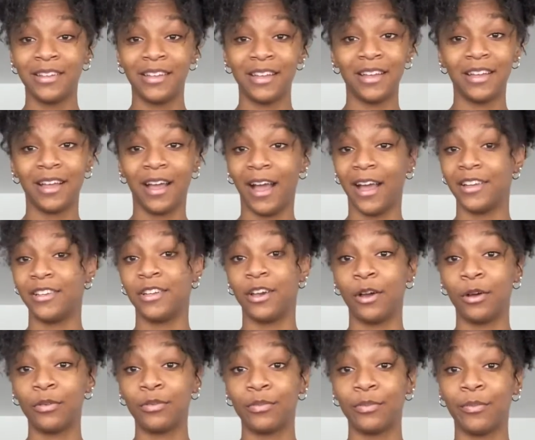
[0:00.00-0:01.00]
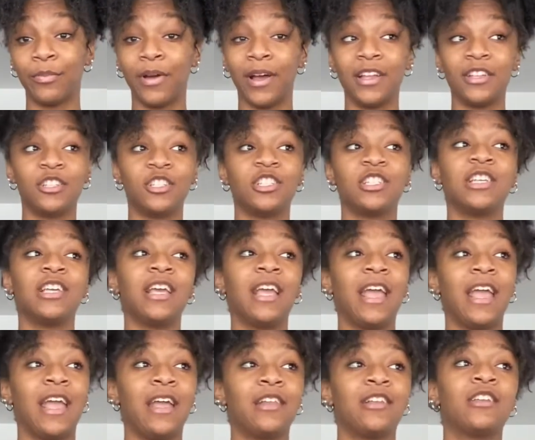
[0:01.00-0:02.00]
I don't, but she
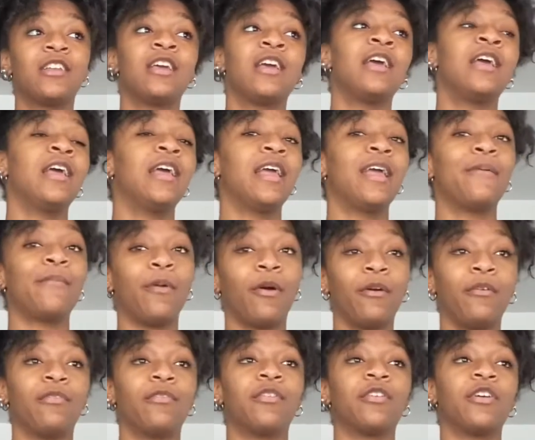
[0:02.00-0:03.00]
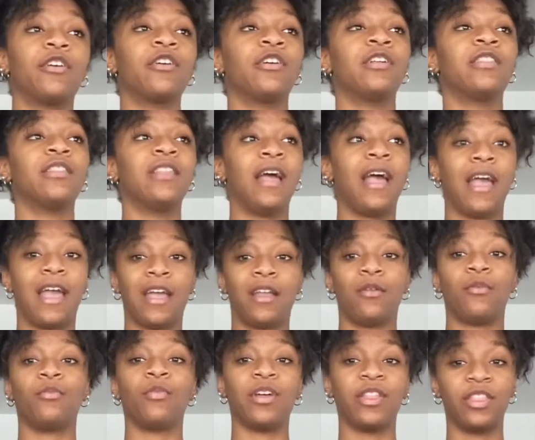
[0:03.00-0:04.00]
hit him over the
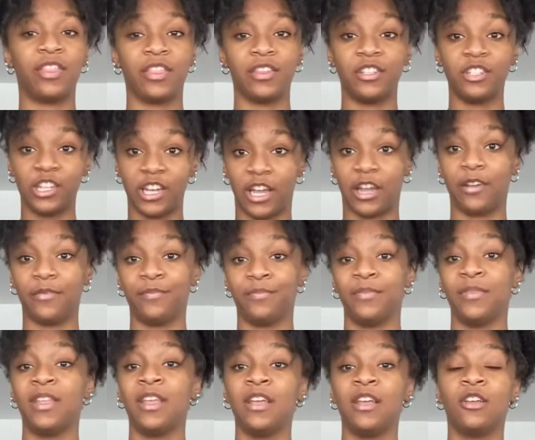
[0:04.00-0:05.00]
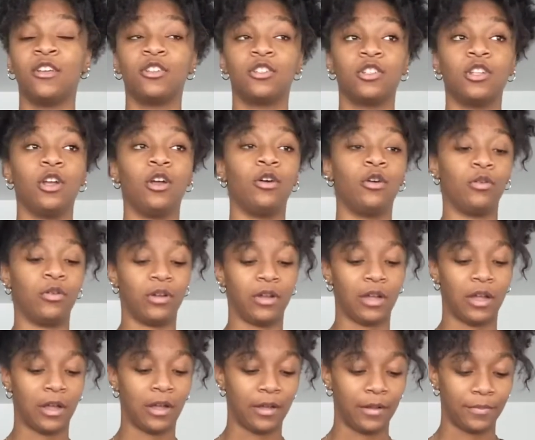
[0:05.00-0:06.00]
head with the chair. So
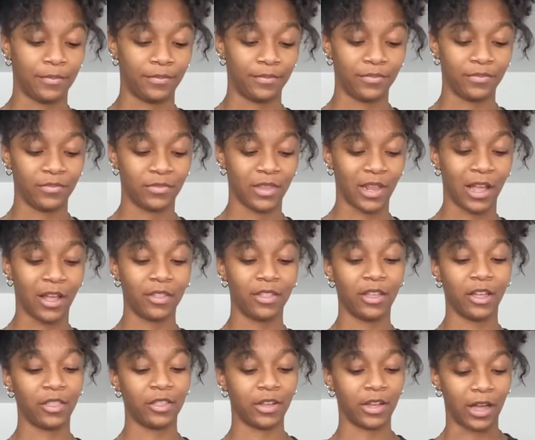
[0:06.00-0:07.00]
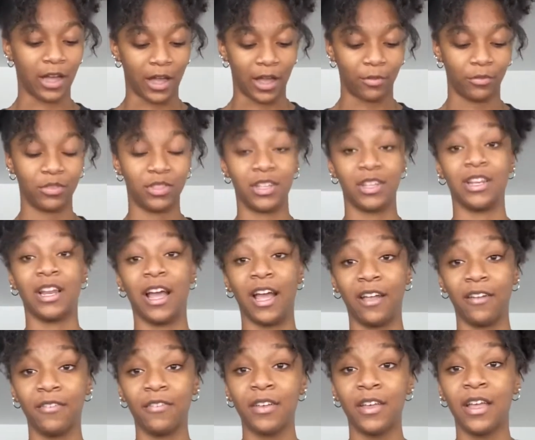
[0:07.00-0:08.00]
now the other guy with the
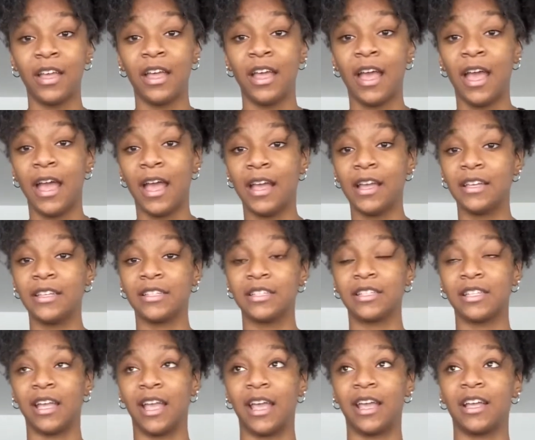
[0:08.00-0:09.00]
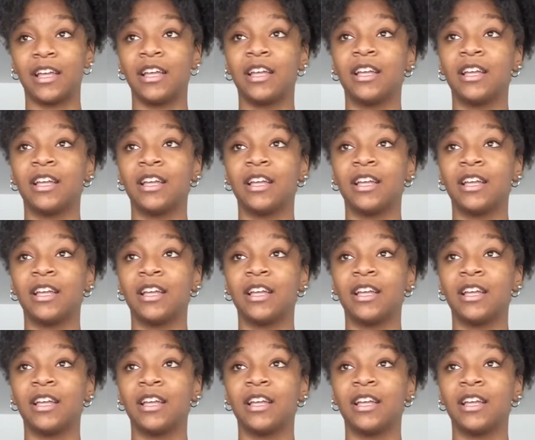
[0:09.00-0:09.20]
knife is like